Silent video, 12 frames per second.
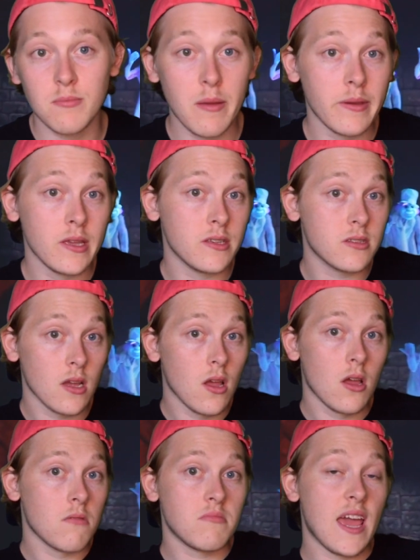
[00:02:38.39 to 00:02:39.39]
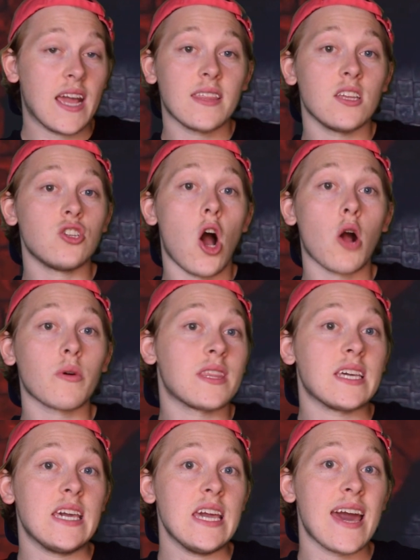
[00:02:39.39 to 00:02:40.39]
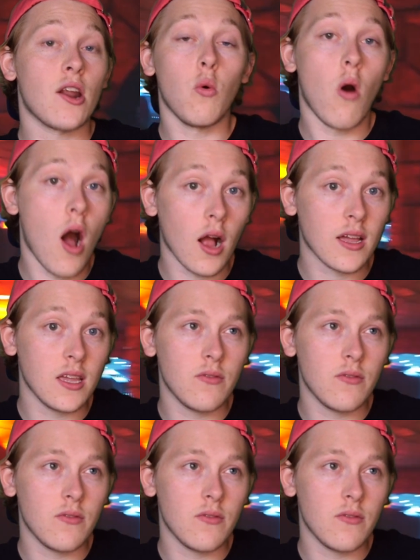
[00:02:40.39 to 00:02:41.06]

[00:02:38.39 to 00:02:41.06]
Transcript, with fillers: Maybe he's taken the dog with the key on a walk,